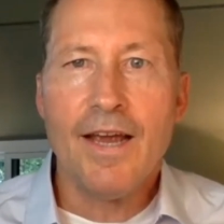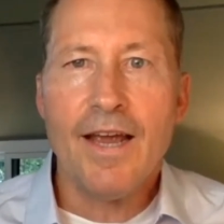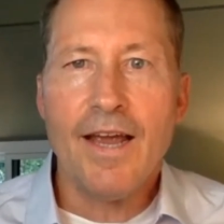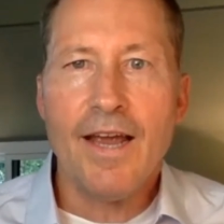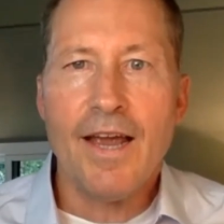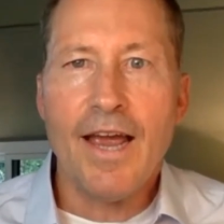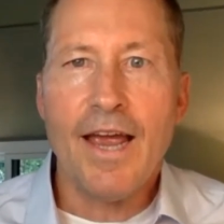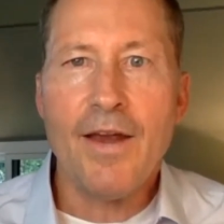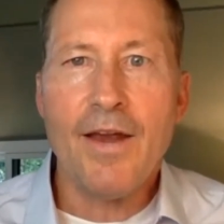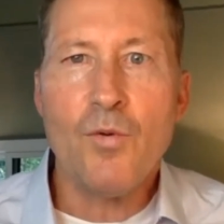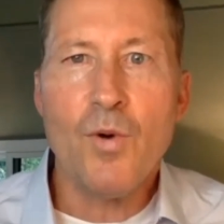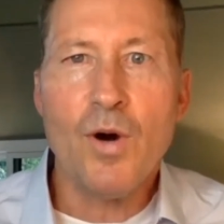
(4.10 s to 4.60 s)

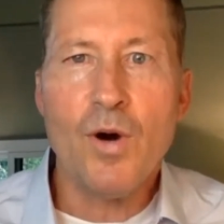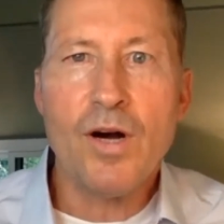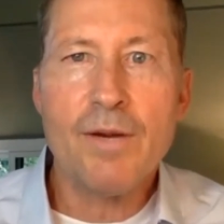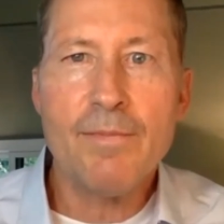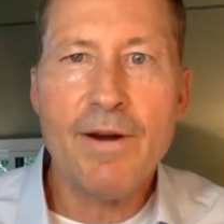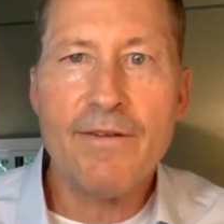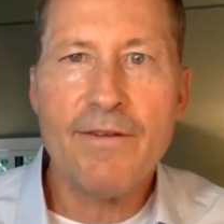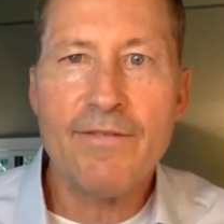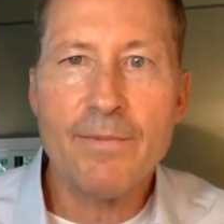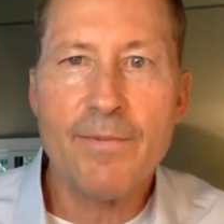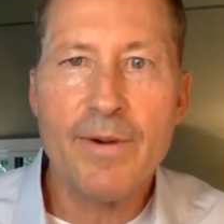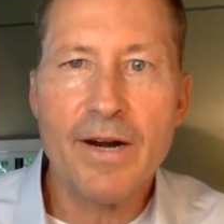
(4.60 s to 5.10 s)
Hey, welcome
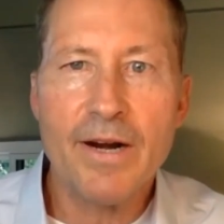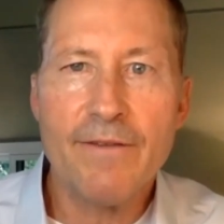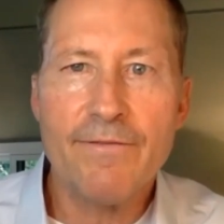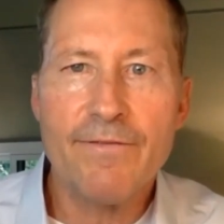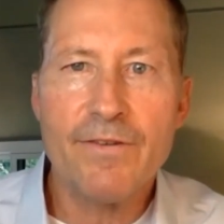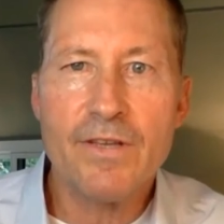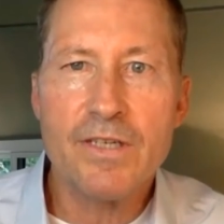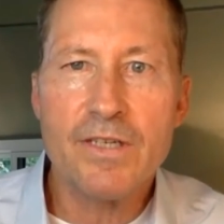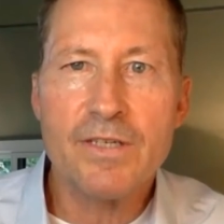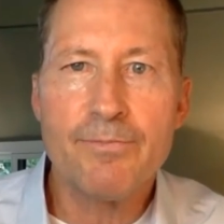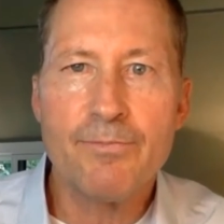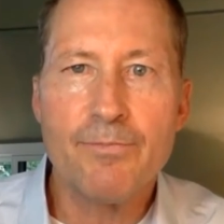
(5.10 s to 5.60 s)
everybody for
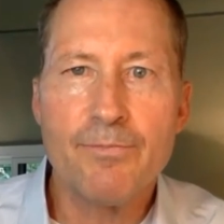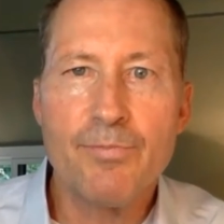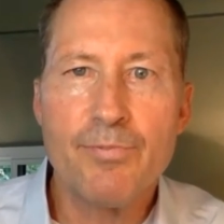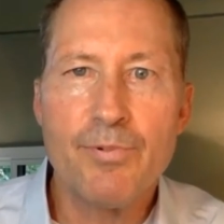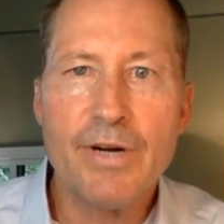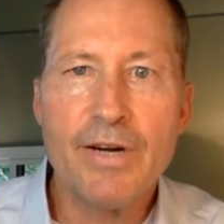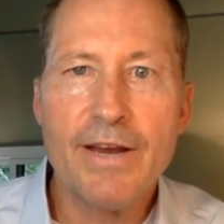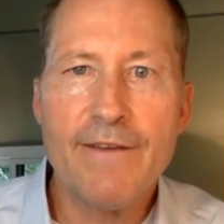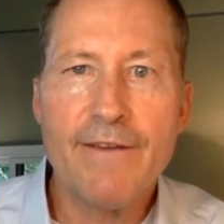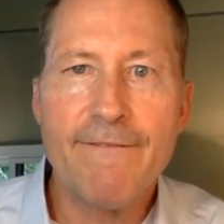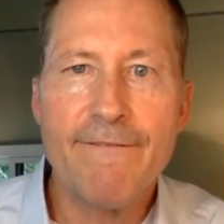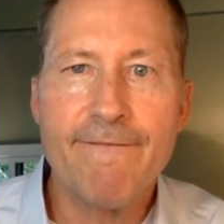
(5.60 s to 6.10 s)
this
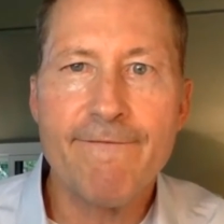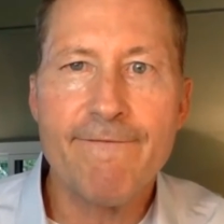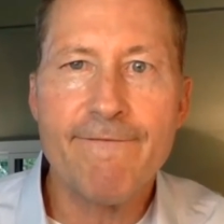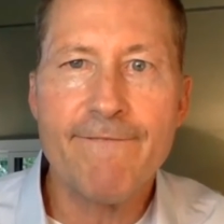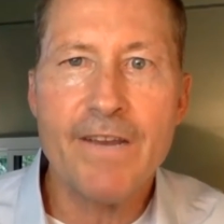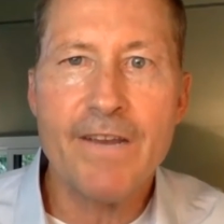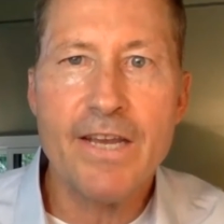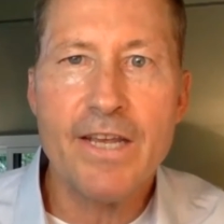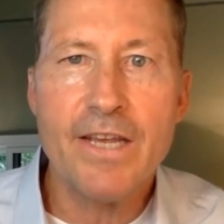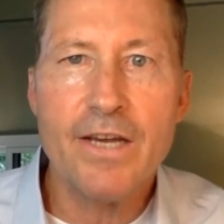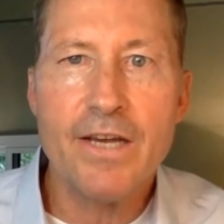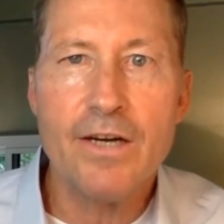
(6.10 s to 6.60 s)
brief
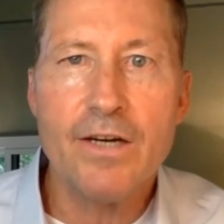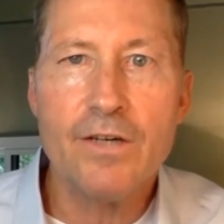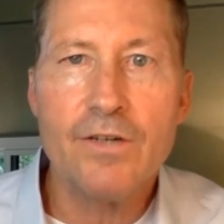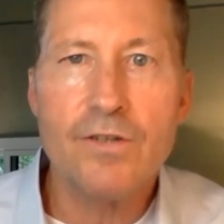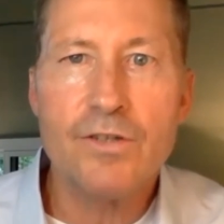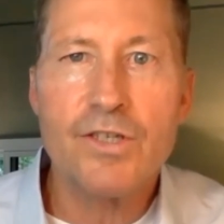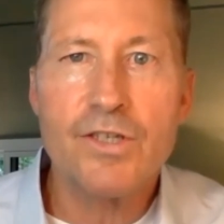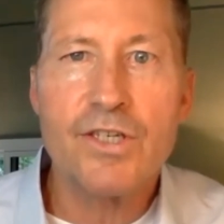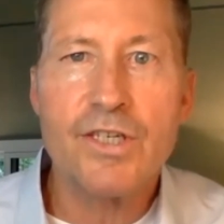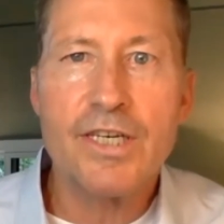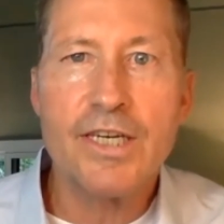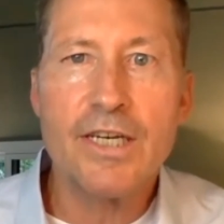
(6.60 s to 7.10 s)
video
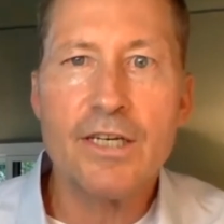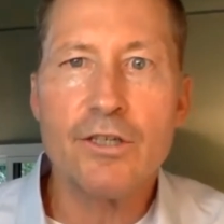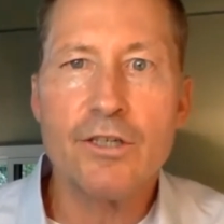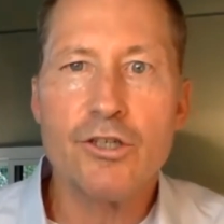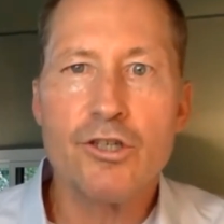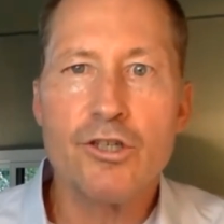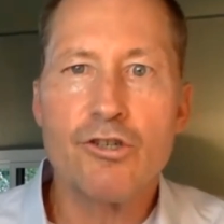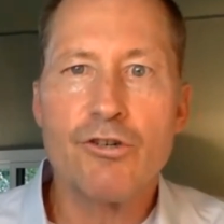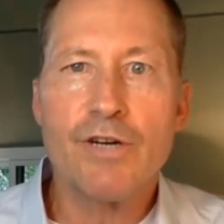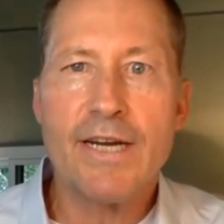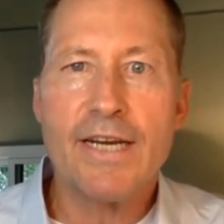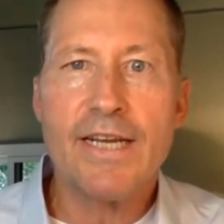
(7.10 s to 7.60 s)
skills
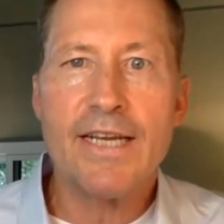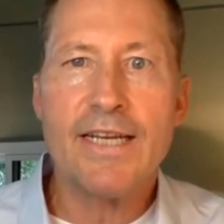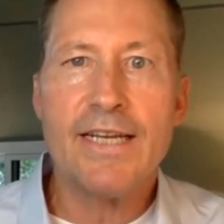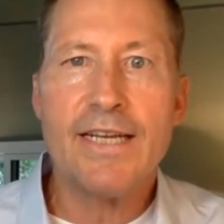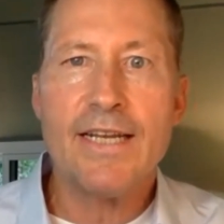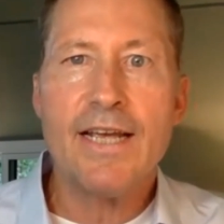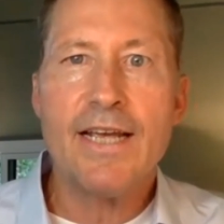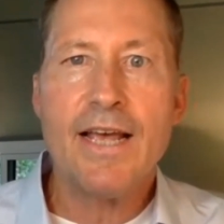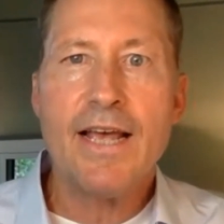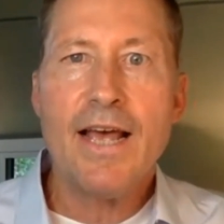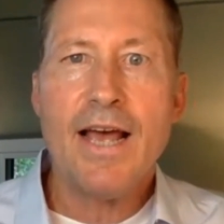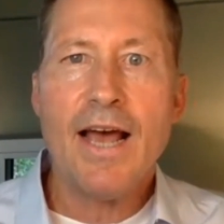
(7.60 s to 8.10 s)

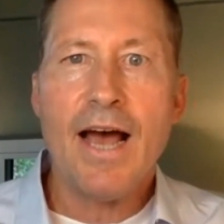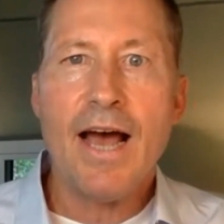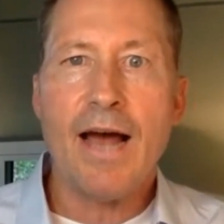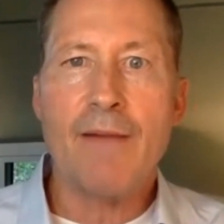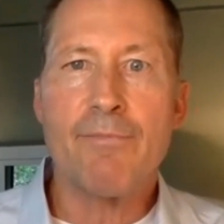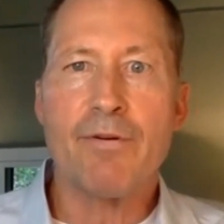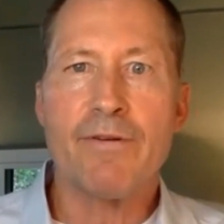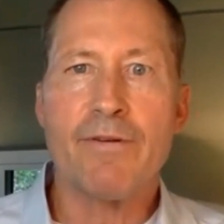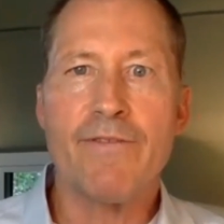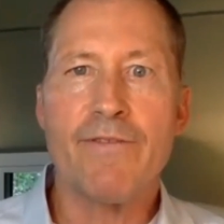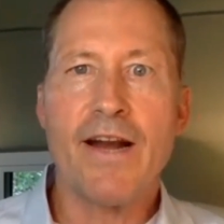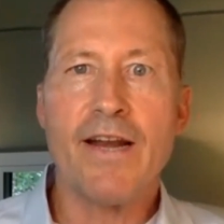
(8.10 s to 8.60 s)
training on
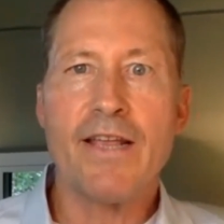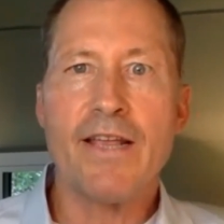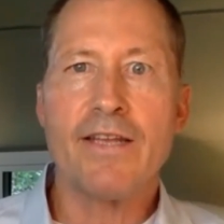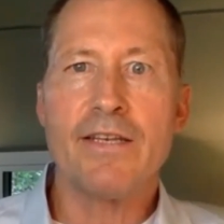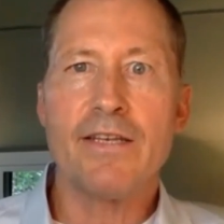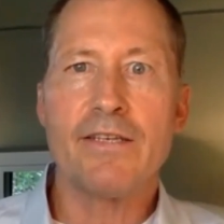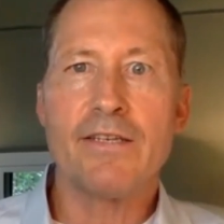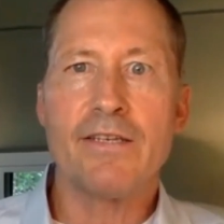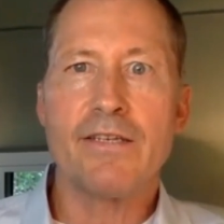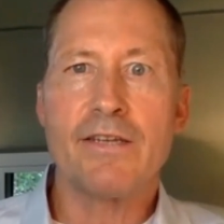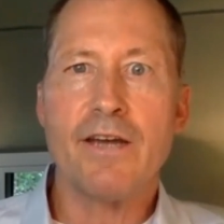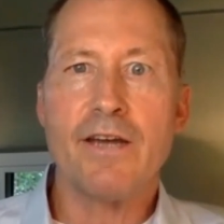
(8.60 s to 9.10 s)
providing
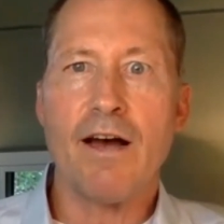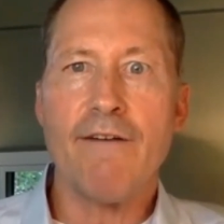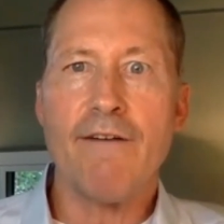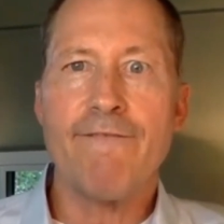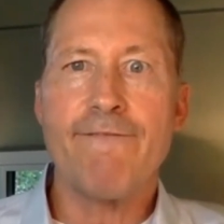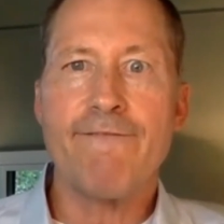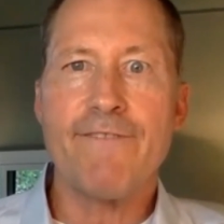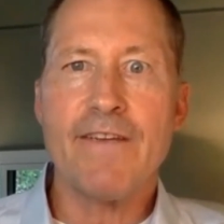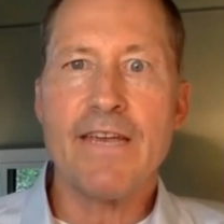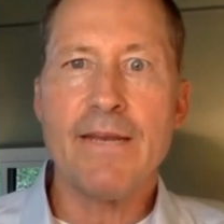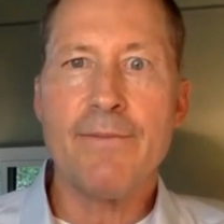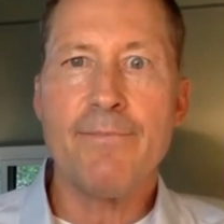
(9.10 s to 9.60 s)
tough
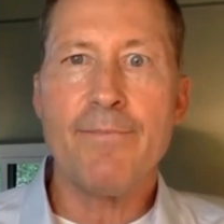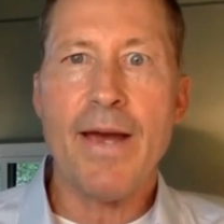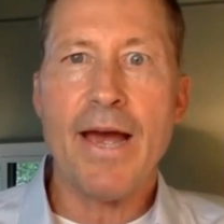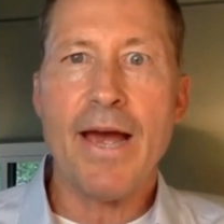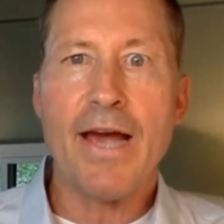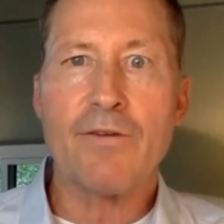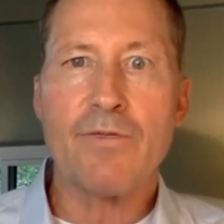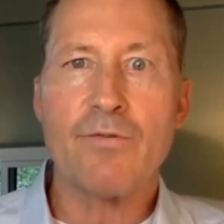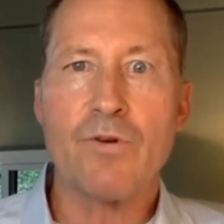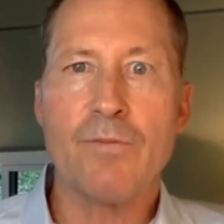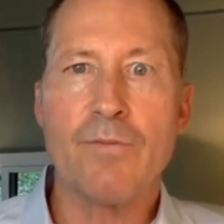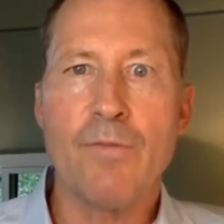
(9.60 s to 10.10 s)

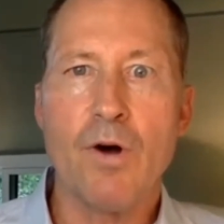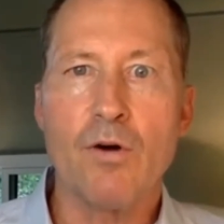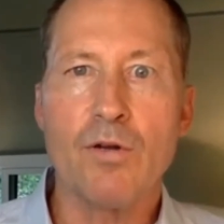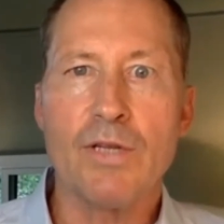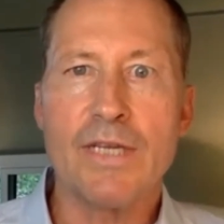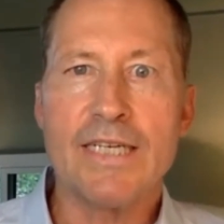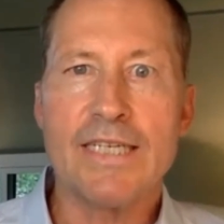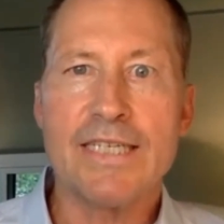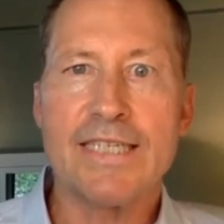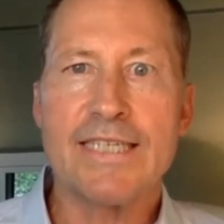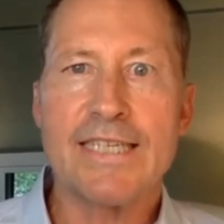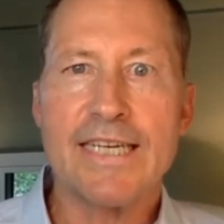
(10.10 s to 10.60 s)
feedback
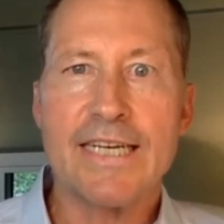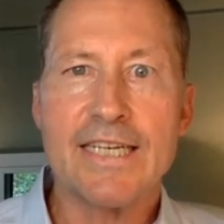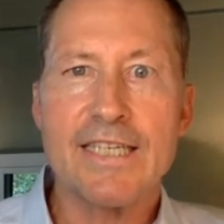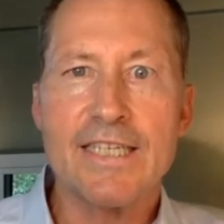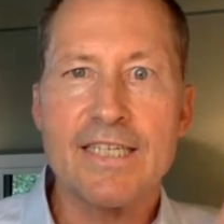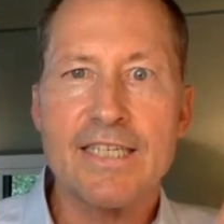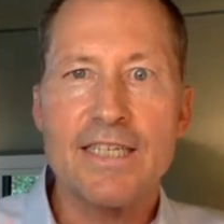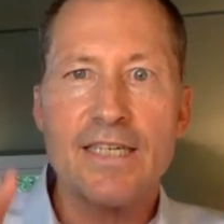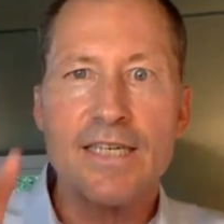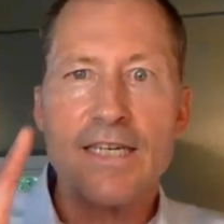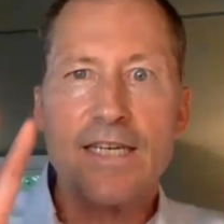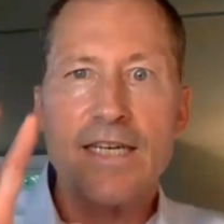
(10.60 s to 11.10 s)
remotely,
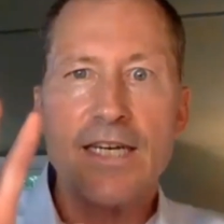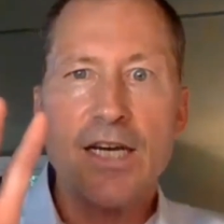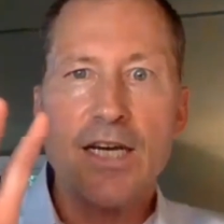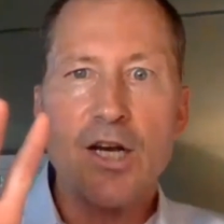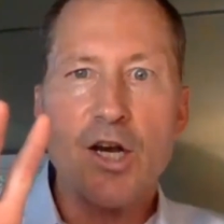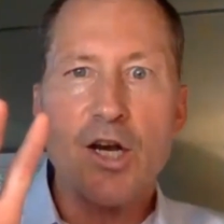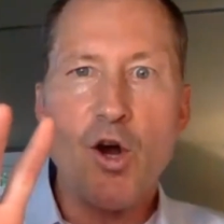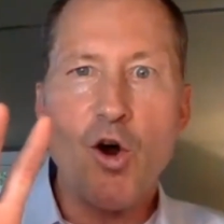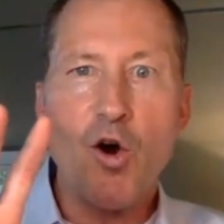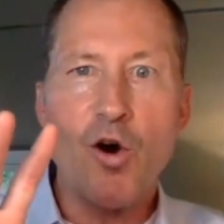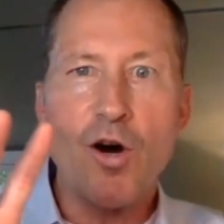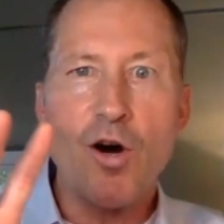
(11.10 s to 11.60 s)
6
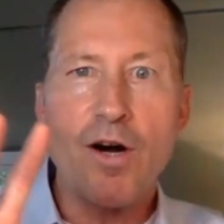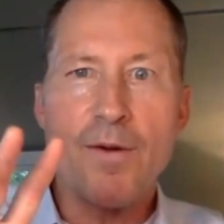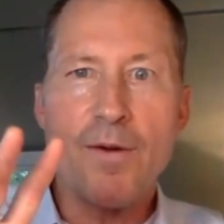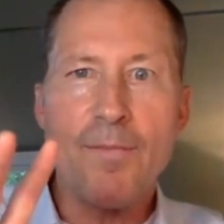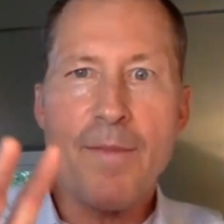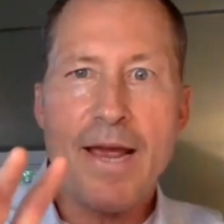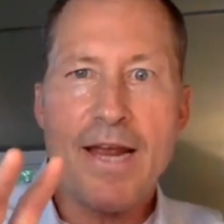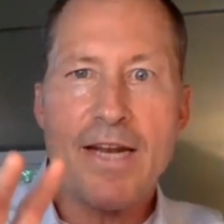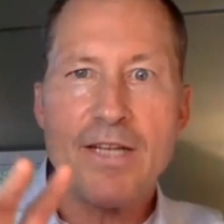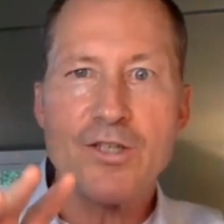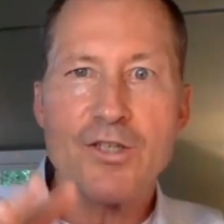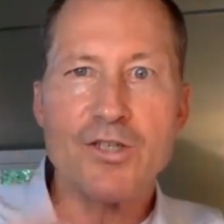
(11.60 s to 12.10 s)
core
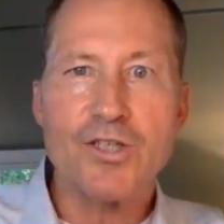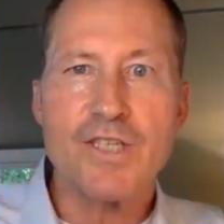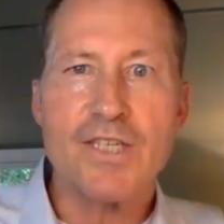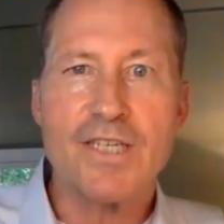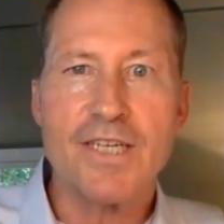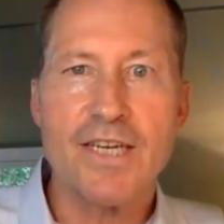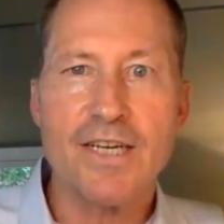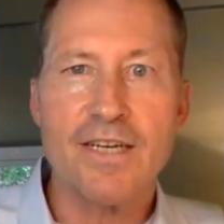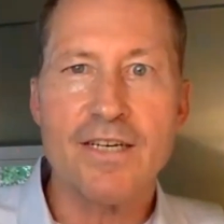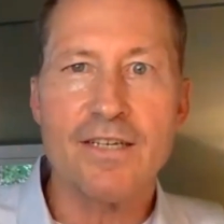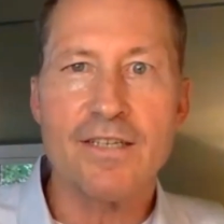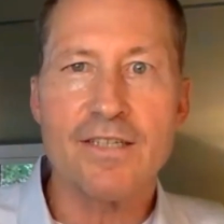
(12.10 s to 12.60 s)
manager
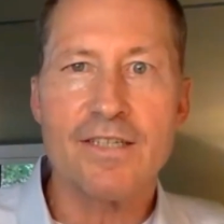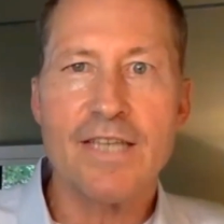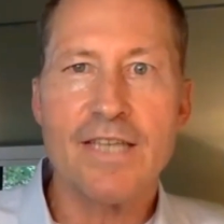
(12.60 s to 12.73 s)
skills.